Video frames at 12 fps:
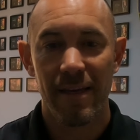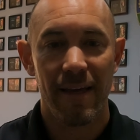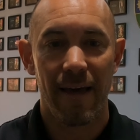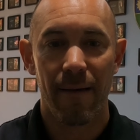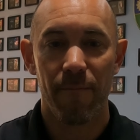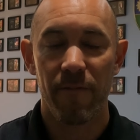
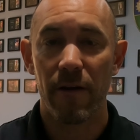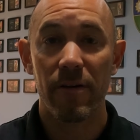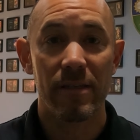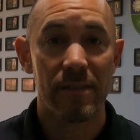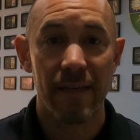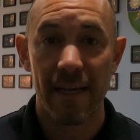
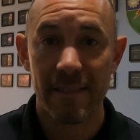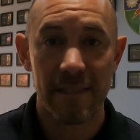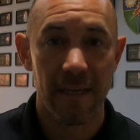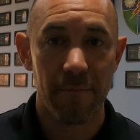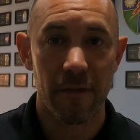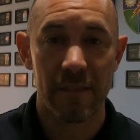various debt
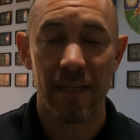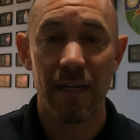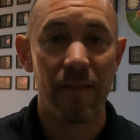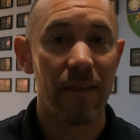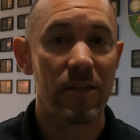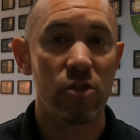statements,
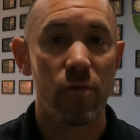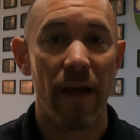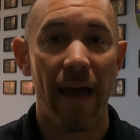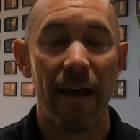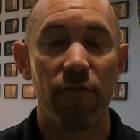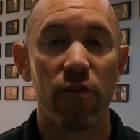anything that you
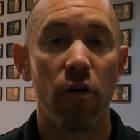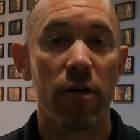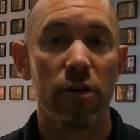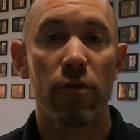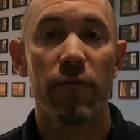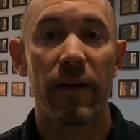have
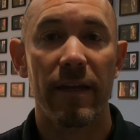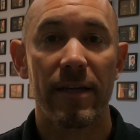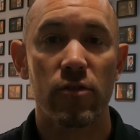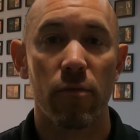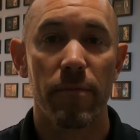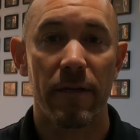regarding your
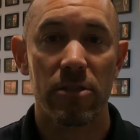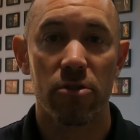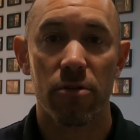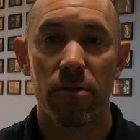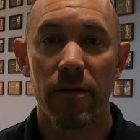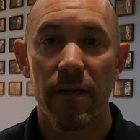financial
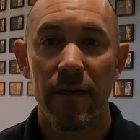picture.